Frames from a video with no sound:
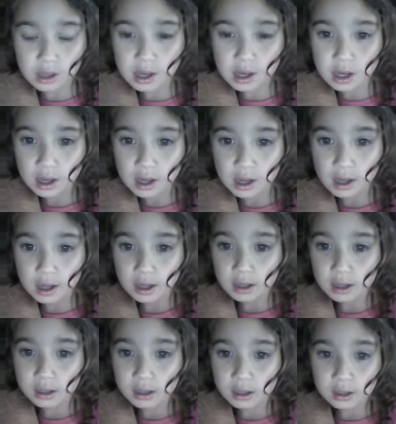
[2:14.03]

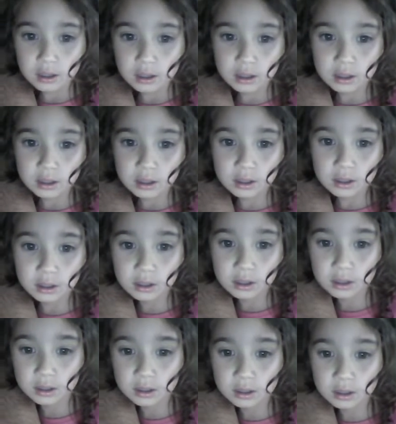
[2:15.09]

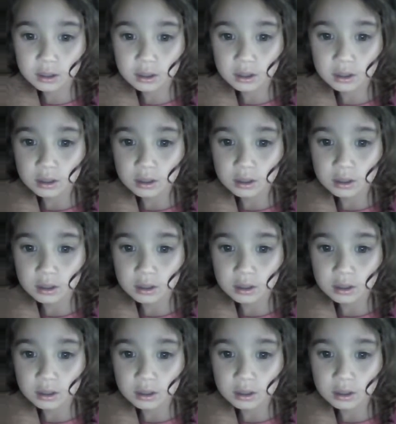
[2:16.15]
(silence)